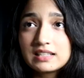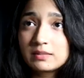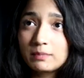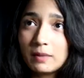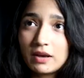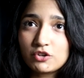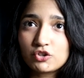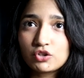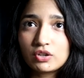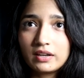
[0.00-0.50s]

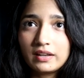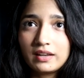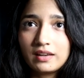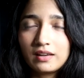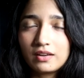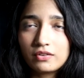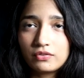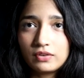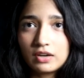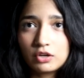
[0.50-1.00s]

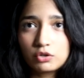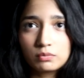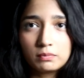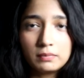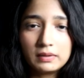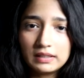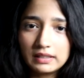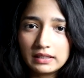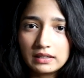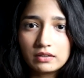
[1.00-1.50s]
especially if you are to
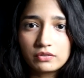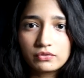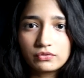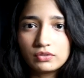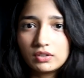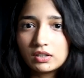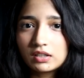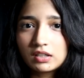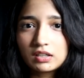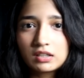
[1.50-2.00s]

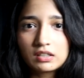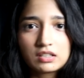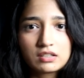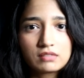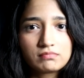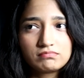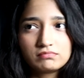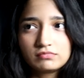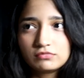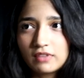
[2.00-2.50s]
believe the
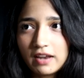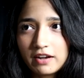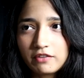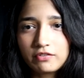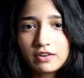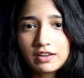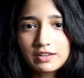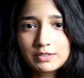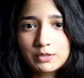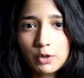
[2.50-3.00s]

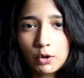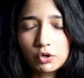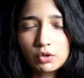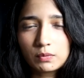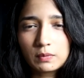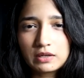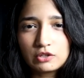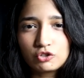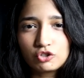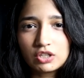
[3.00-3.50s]
Netflix
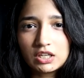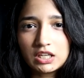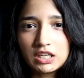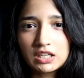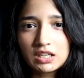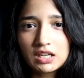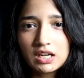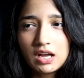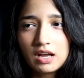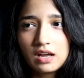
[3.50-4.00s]

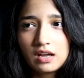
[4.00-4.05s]
documentary,